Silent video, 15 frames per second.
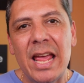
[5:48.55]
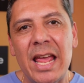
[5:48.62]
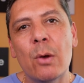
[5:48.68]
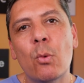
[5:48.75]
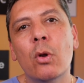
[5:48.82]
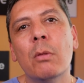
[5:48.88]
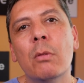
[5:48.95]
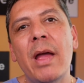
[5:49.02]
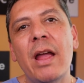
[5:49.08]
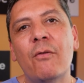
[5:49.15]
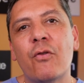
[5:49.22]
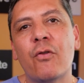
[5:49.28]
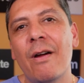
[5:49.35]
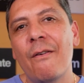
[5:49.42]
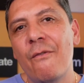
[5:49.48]
it will make
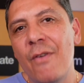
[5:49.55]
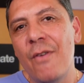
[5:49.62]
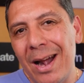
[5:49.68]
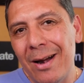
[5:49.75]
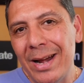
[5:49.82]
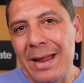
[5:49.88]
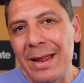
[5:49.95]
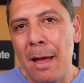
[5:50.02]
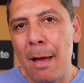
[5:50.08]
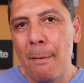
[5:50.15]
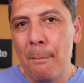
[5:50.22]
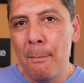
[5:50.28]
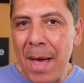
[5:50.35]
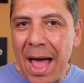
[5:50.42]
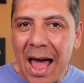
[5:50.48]
for a very
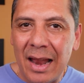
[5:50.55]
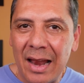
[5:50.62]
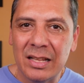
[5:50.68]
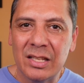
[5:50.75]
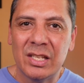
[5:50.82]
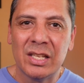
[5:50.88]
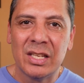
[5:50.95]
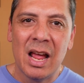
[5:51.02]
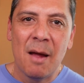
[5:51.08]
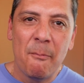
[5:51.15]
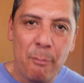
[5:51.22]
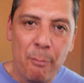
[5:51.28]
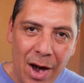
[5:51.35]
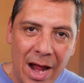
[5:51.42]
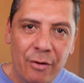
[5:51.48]
balanced
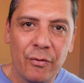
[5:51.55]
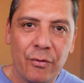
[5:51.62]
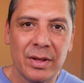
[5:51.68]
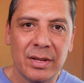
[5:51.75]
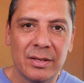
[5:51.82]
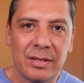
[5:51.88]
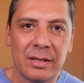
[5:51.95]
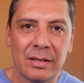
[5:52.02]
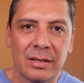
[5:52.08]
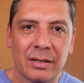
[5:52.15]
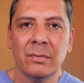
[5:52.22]
breakfast.